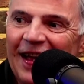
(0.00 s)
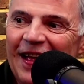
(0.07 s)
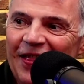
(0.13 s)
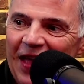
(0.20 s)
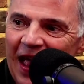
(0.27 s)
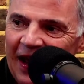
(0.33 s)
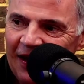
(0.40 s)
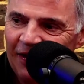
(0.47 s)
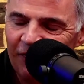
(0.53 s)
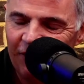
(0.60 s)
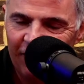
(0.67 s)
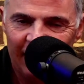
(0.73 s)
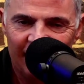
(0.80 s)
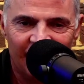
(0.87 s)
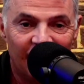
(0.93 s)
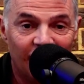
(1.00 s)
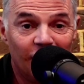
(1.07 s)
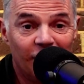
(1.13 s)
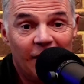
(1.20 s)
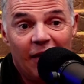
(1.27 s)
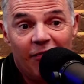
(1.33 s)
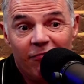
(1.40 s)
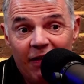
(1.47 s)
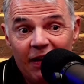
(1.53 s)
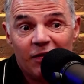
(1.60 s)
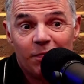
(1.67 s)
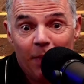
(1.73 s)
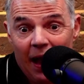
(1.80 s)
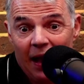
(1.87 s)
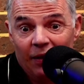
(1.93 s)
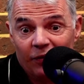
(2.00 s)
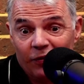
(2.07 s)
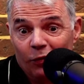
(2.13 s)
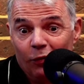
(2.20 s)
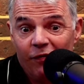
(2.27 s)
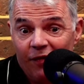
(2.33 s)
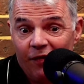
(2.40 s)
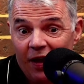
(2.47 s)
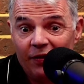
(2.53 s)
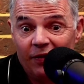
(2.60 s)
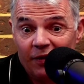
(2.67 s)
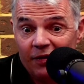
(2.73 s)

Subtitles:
They're conflicted because they're rich pals who fund